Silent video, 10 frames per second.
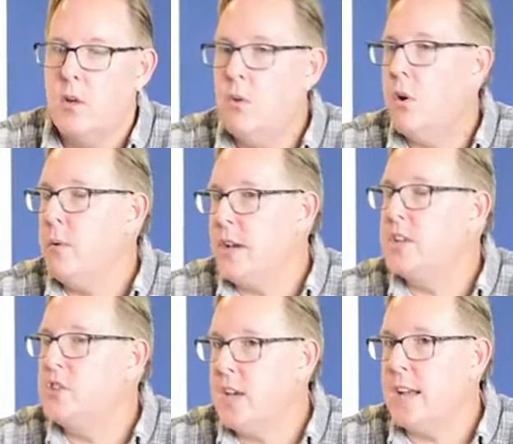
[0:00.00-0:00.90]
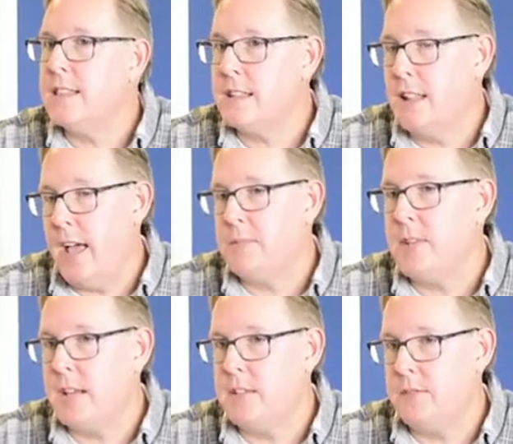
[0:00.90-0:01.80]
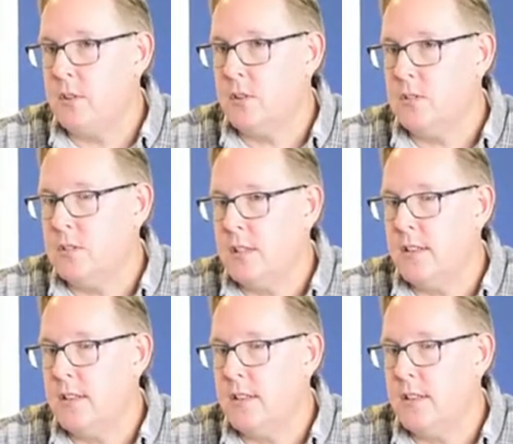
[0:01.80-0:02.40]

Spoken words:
Well, we need to check the lab test first,